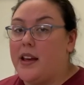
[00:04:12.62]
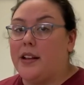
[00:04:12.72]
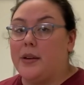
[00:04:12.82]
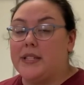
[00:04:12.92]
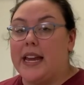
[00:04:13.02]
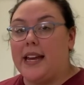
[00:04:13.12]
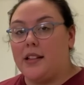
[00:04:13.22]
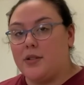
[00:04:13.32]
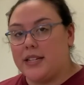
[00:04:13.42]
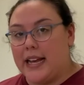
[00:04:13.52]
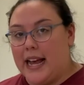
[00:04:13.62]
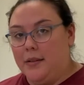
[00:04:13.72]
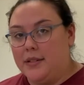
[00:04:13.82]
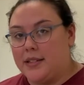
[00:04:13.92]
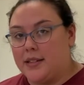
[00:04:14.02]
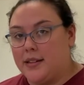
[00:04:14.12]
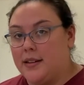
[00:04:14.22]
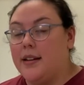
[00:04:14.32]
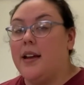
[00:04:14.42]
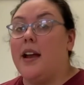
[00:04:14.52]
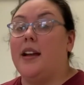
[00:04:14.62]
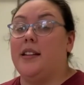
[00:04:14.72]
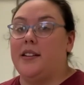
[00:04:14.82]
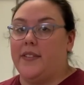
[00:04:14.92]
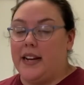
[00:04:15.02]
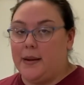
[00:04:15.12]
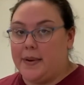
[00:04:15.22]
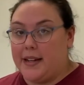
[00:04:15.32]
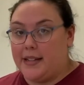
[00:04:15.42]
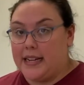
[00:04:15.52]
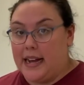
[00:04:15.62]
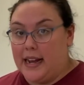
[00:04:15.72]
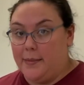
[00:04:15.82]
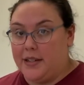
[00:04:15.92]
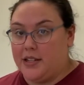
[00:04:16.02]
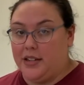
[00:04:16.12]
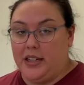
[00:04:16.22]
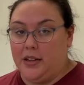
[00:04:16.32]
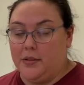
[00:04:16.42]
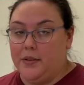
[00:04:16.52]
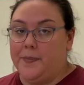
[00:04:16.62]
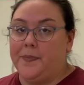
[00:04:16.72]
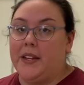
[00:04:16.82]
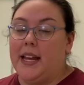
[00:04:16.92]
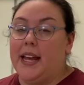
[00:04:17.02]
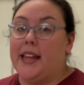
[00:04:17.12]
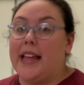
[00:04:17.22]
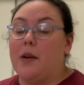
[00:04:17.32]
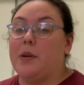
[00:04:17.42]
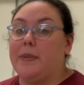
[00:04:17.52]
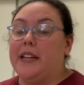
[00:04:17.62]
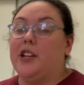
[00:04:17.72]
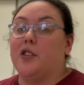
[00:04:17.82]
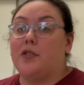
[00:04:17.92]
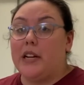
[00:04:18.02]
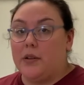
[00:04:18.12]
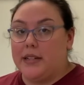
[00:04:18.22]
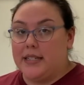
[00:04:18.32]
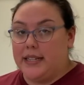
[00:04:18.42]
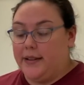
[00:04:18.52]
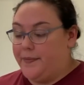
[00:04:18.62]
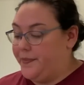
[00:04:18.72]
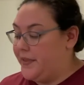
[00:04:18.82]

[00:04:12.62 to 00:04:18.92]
You would take those counts and then divide it by the time it took you, and that would be your frequency.